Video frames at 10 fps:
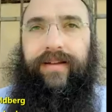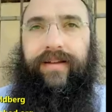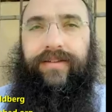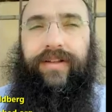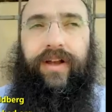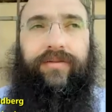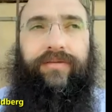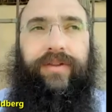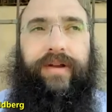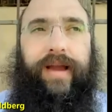So
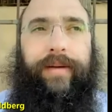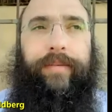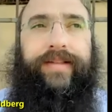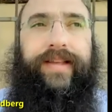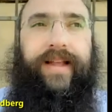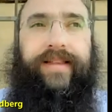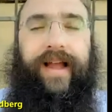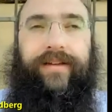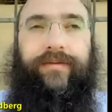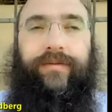the rabbi sat
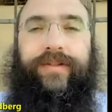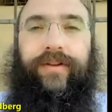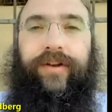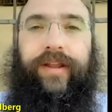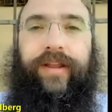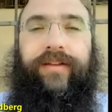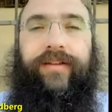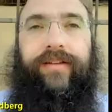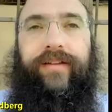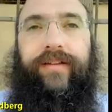down and was learning.
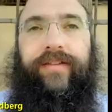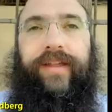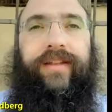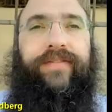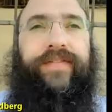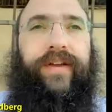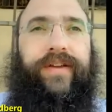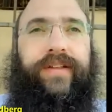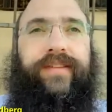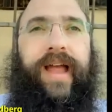Then he
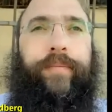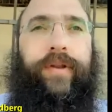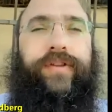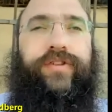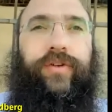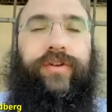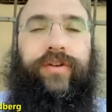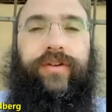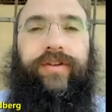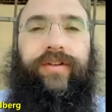feels a tap on his
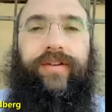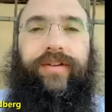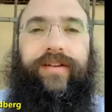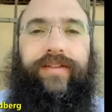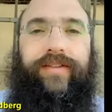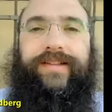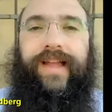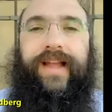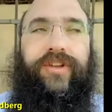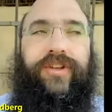shoulder. That's
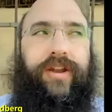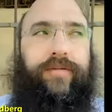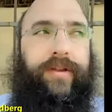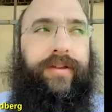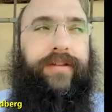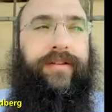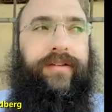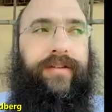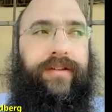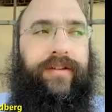that gentleman,
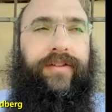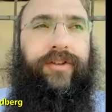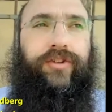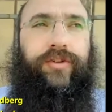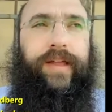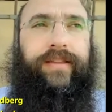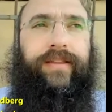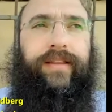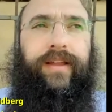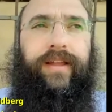the Jew that
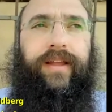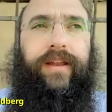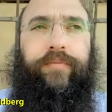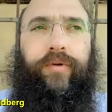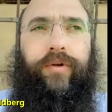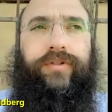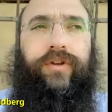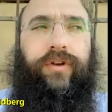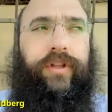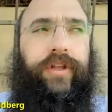he had approached
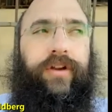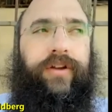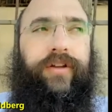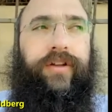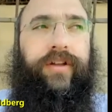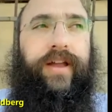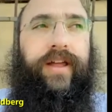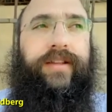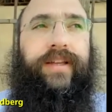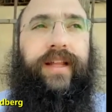earlier.
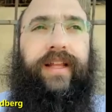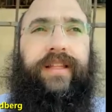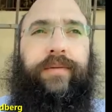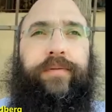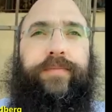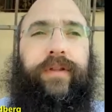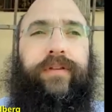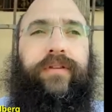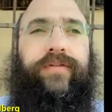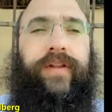And he said, I'd like to please put on
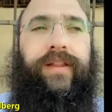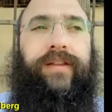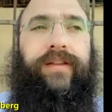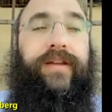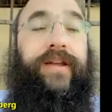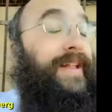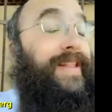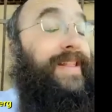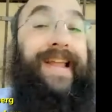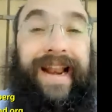the tefillin,
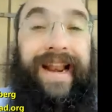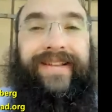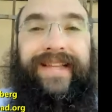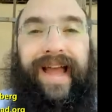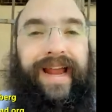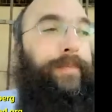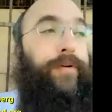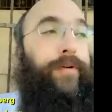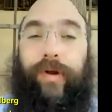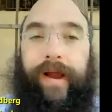not on the side,
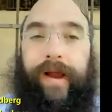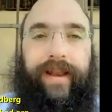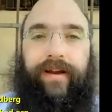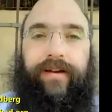but right here.